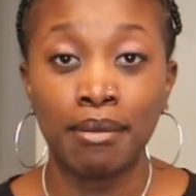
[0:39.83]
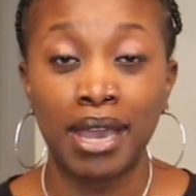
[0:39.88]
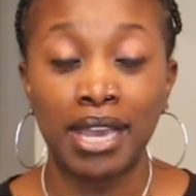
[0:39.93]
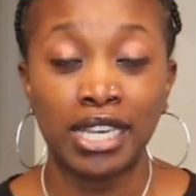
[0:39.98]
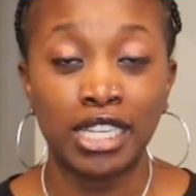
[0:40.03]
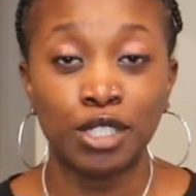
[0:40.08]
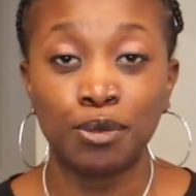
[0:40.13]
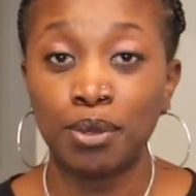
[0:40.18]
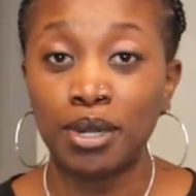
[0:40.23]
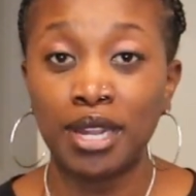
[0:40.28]
My
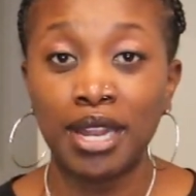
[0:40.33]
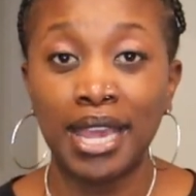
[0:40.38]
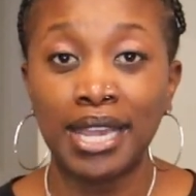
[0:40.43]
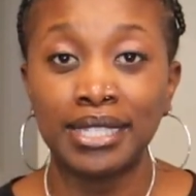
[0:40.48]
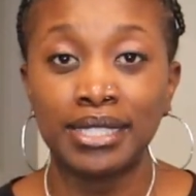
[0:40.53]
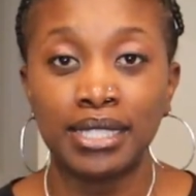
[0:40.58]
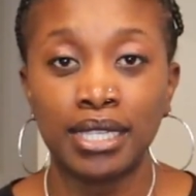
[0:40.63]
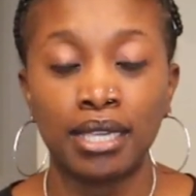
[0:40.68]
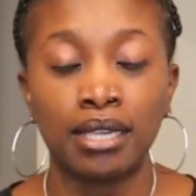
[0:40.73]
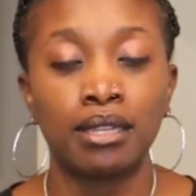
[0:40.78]
husband and
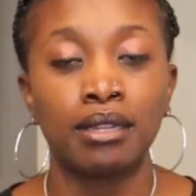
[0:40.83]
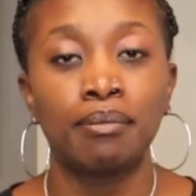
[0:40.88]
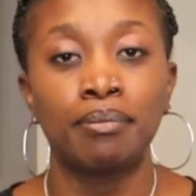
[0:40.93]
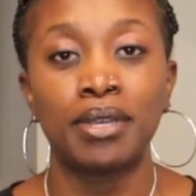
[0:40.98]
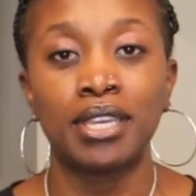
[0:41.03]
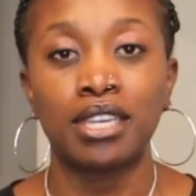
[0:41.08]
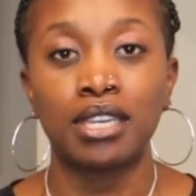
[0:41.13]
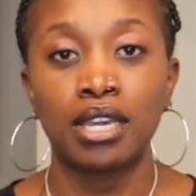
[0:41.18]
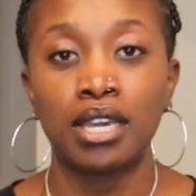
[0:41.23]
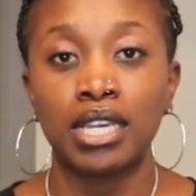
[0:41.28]
I didn't,
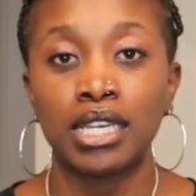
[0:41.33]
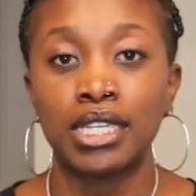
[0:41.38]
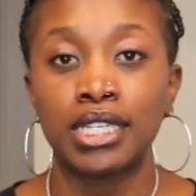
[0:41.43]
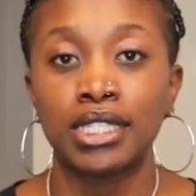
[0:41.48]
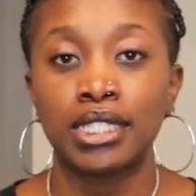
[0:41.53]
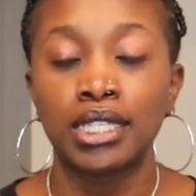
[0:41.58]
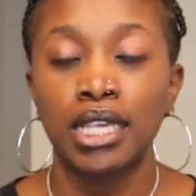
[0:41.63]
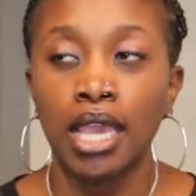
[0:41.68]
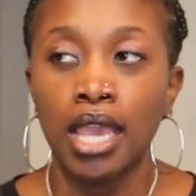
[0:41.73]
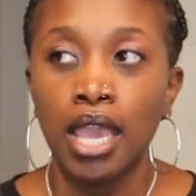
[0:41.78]

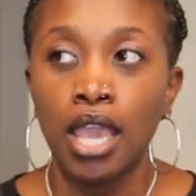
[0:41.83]
because